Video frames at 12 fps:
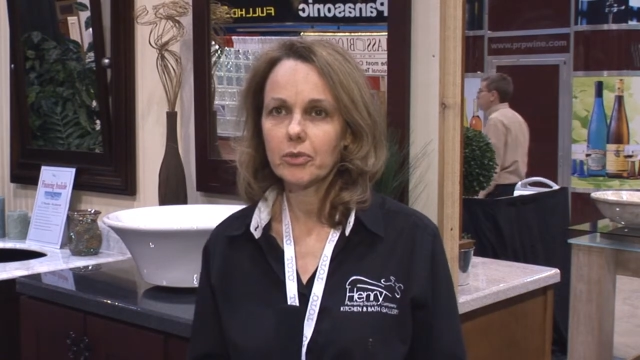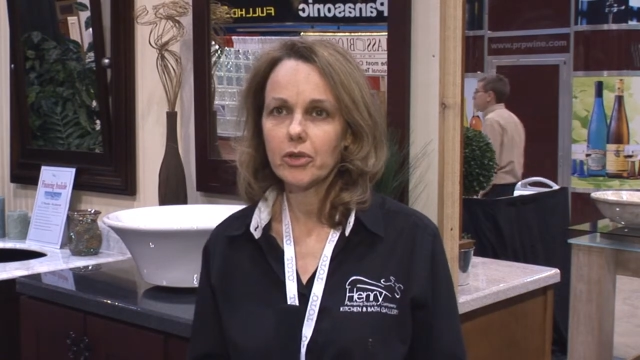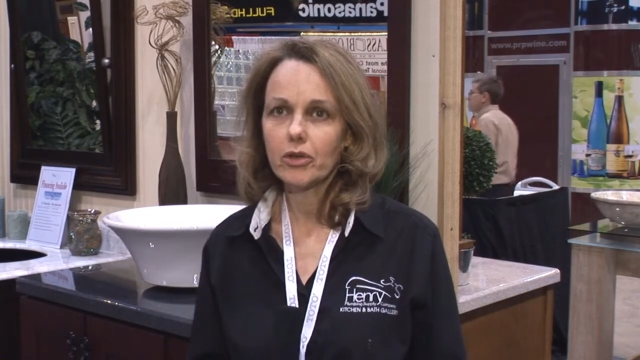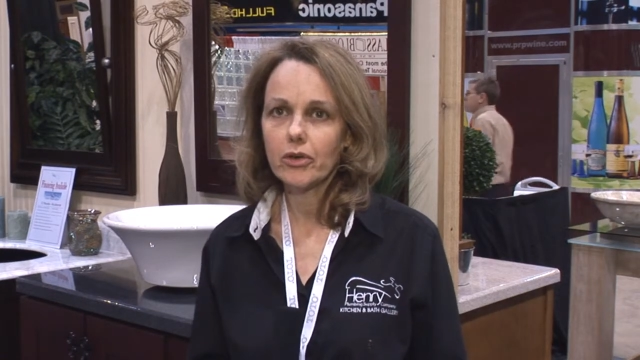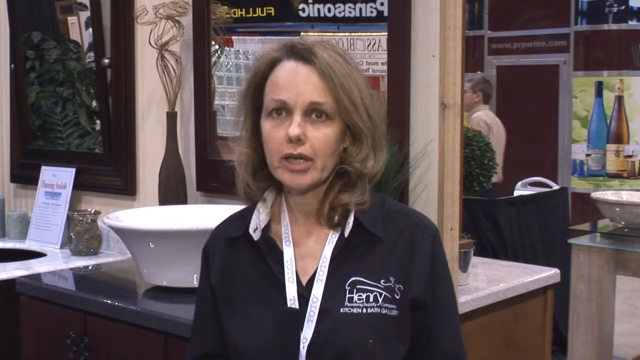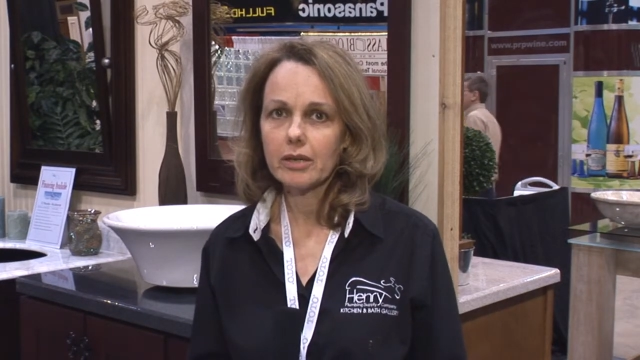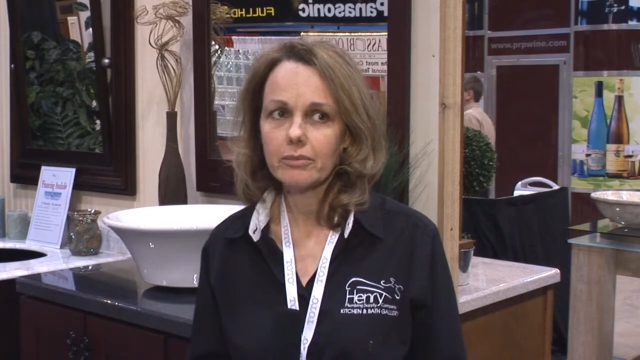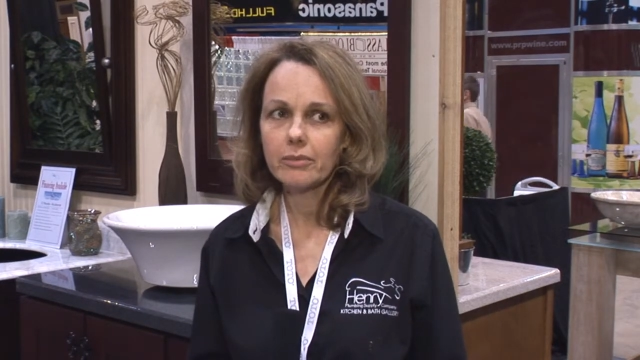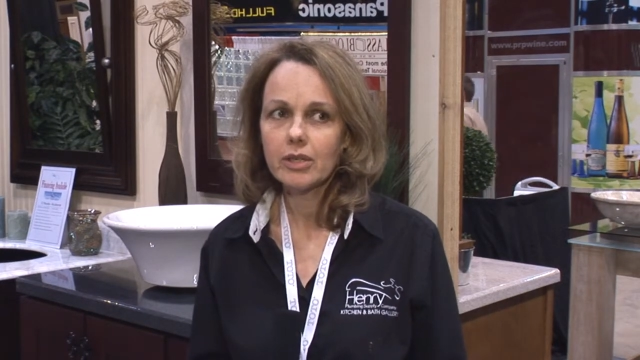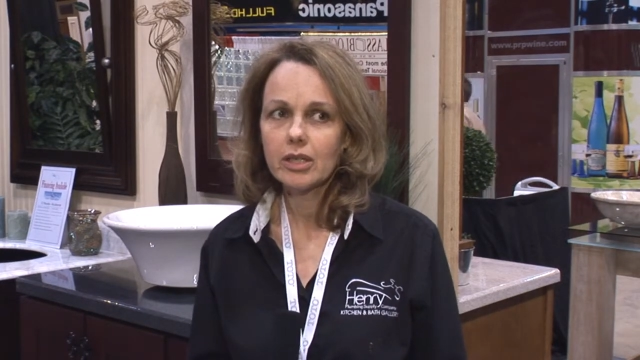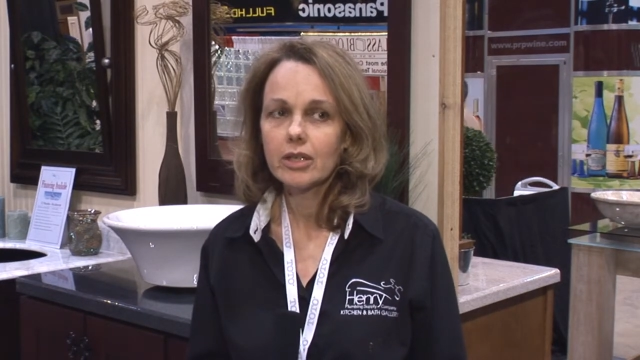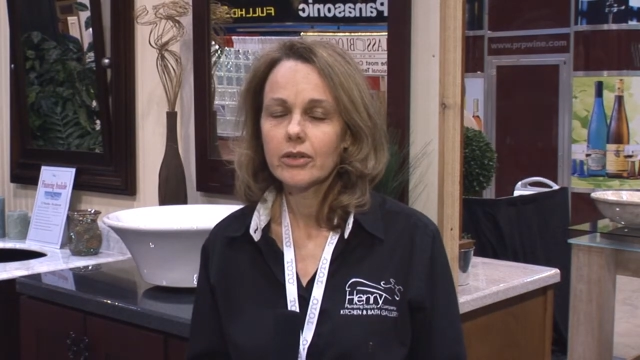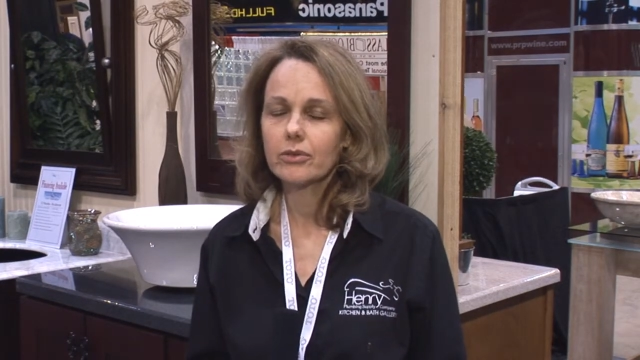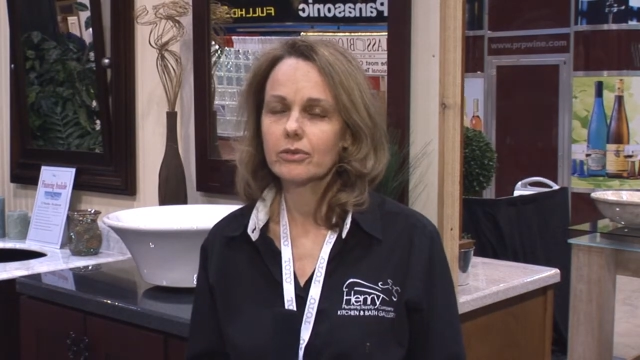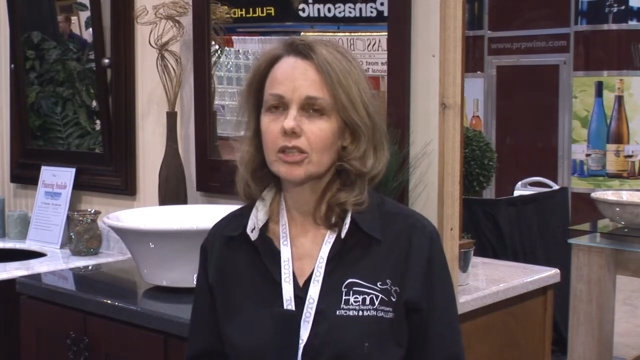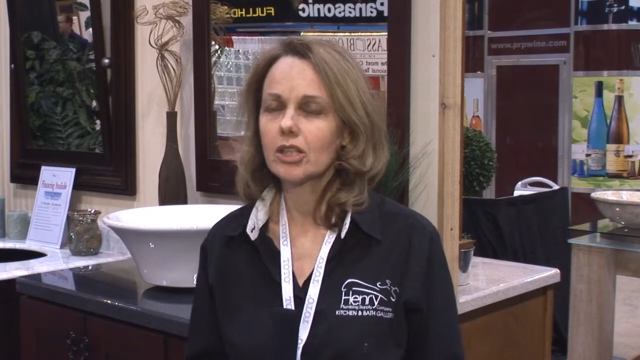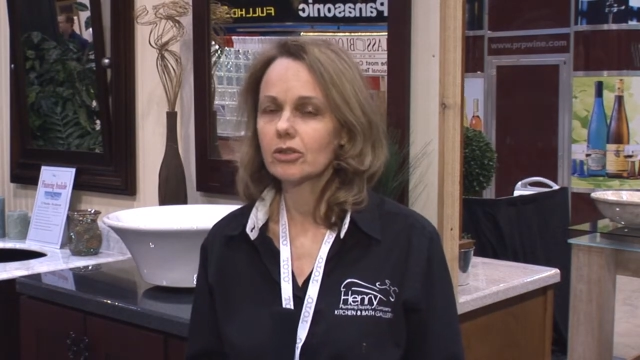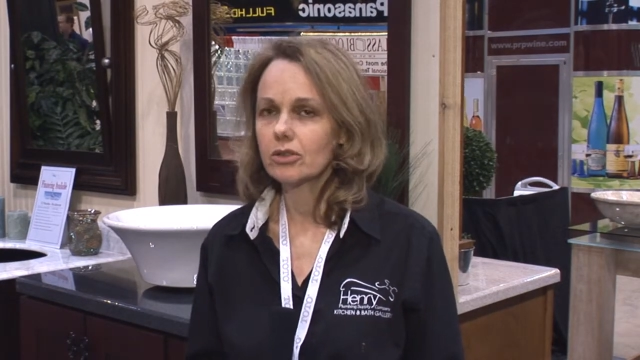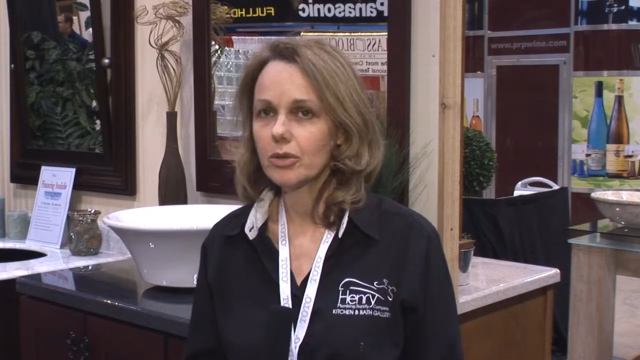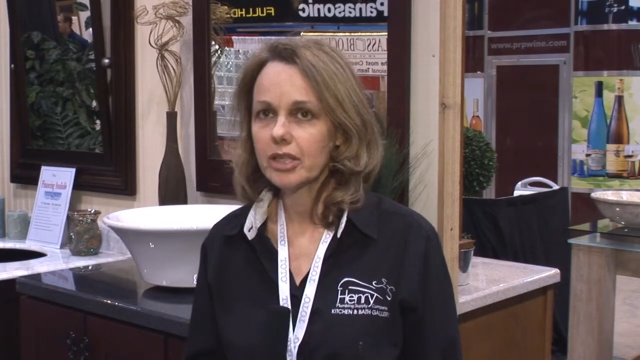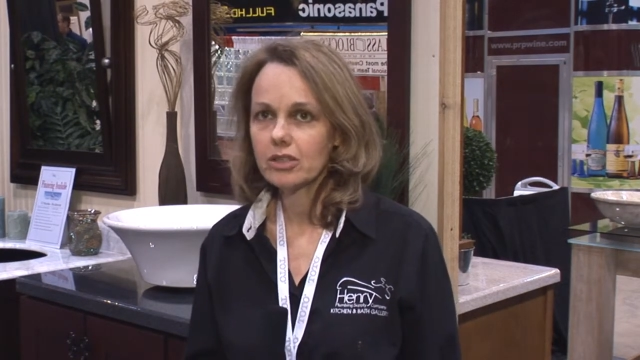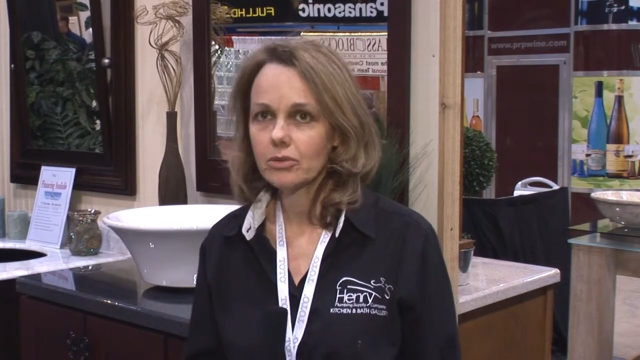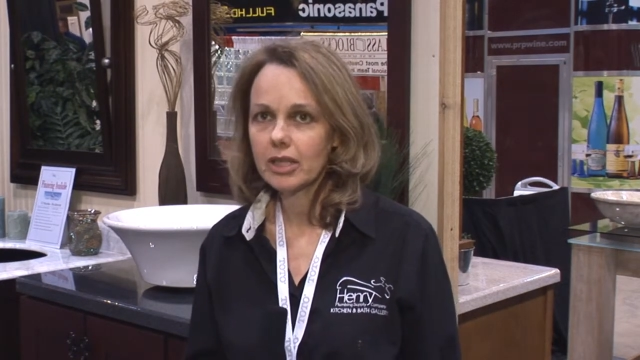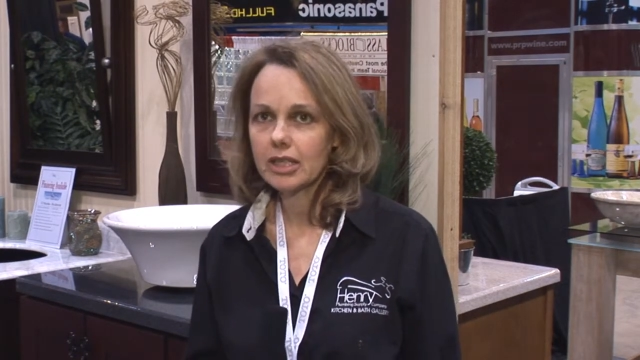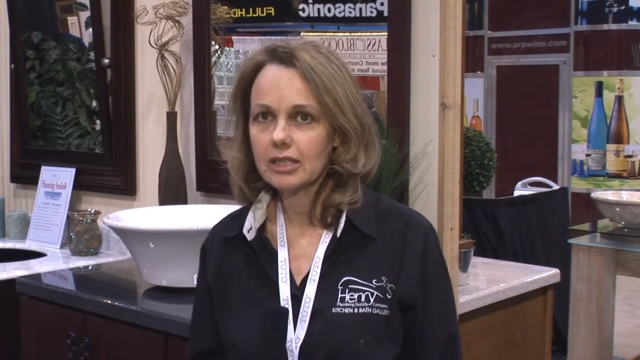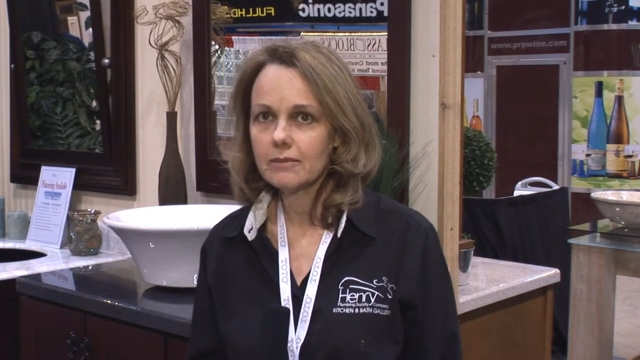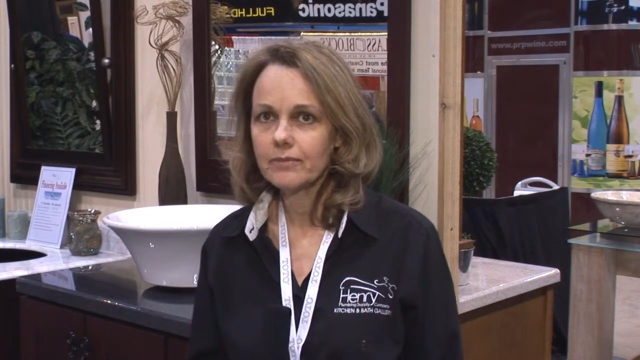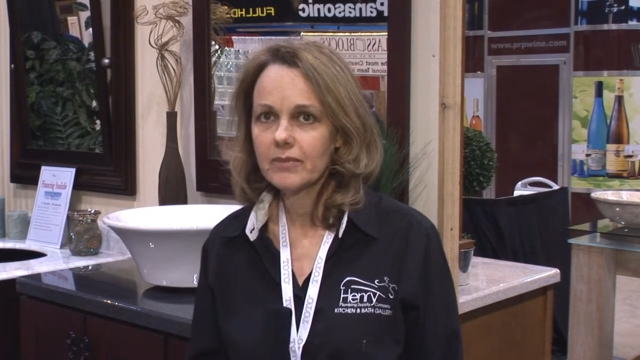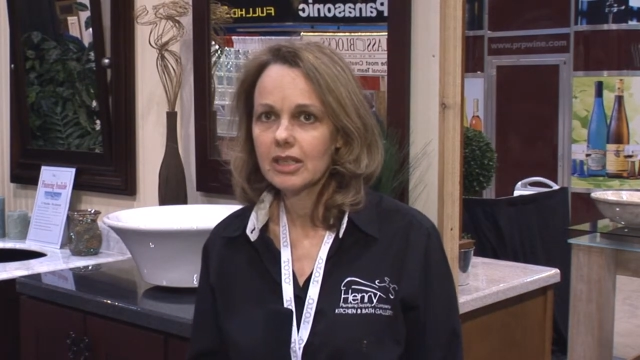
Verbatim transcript: program called 2020,